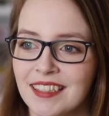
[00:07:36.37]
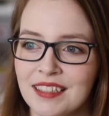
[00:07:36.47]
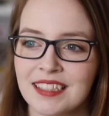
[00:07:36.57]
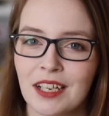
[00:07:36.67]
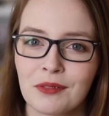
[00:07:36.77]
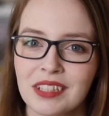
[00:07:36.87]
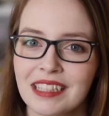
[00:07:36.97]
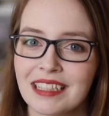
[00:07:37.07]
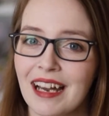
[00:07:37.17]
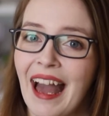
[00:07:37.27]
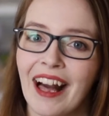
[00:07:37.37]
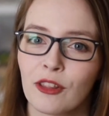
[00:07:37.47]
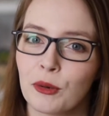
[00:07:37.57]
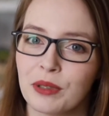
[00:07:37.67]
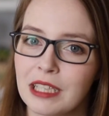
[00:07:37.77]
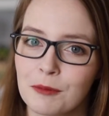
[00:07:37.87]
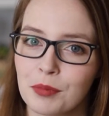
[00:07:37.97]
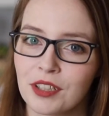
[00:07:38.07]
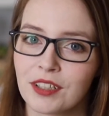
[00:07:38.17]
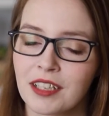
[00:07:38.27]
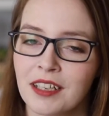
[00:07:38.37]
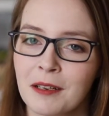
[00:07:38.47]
It's not really a Halloween book,